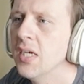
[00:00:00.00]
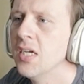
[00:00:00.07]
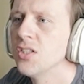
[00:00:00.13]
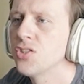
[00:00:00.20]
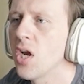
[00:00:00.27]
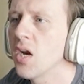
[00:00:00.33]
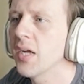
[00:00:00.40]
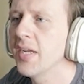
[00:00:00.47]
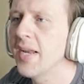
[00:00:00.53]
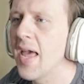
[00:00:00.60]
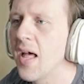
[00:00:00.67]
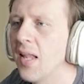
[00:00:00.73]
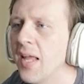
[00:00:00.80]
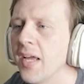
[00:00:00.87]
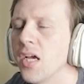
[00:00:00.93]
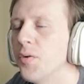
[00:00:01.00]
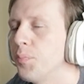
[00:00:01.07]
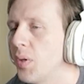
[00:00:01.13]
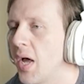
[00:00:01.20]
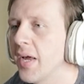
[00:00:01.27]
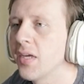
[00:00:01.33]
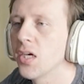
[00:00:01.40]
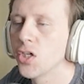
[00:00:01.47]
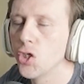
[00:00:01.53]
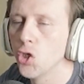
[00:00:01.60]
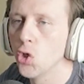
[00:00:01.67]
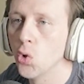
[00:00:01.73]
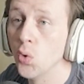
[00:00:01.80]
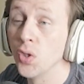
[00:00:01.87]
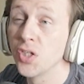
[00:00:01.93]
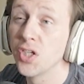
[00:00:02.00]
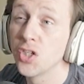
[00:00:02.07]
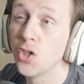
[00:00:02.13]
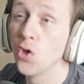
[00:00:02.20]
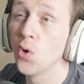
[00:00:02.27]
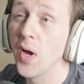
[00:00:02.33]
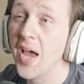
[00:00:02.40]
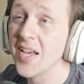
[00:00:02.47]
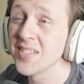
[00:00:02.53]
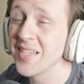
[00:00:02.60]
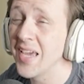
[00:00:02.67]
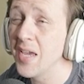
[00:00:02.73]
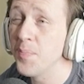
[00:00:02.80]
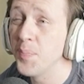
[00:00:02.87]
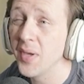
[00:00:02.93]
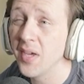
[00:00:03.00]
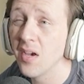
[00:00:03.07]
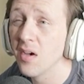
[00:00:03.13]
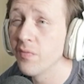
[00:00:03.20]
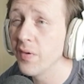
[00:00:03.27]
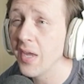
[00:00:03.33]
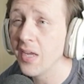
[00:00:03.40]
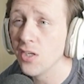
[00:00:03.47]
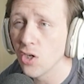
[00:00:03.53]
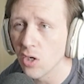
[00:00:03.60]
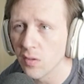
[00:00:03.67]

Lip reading: Target an ally. Apply Cuckoo. Cuckoo has a bit of a nerf,